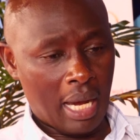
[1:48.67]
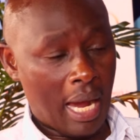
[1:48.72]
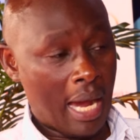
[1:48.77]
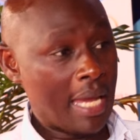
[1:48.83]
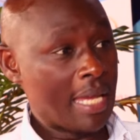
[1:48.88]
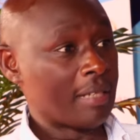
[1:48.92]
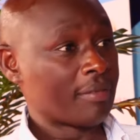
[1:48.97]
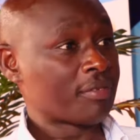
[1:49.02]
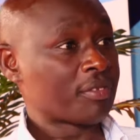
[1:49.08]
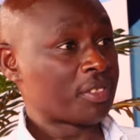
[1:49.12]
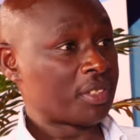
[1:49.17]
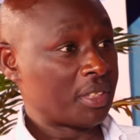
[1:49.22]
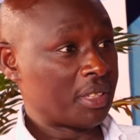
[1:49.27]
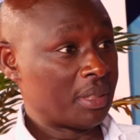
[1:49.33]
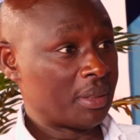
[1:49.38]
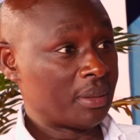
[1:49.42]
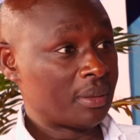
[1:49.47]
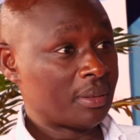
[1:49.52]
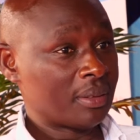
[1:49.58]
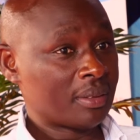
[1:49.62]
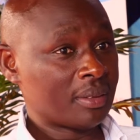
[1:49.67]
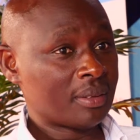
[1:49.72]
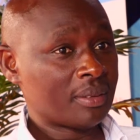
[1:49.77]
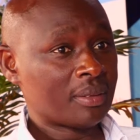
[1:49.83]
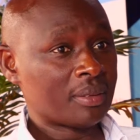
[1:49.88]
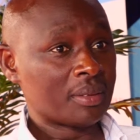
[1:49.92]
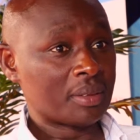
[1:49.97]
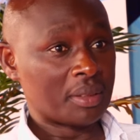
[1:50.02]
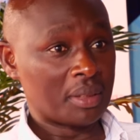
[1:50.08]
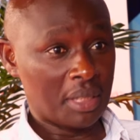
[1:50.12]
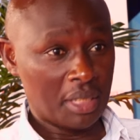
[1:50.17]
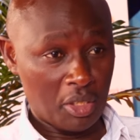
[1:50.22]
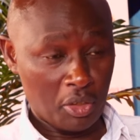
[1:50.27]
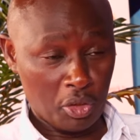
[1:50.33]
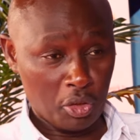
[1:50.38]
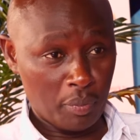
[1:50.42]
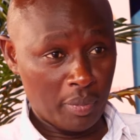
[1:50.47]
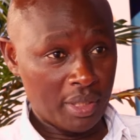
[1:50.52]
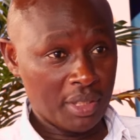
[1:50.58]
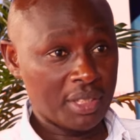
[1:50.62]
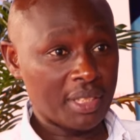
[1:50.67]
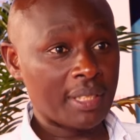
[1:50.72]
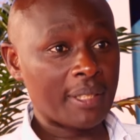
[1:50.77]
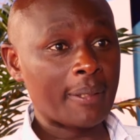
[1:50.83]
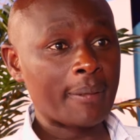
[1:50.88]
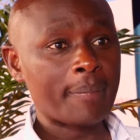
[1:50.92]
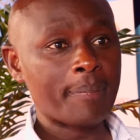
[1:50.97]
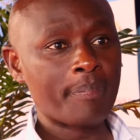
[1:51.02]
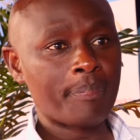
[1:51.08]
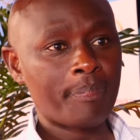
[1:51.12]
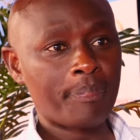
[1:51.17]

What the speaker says: I have seen the documentary.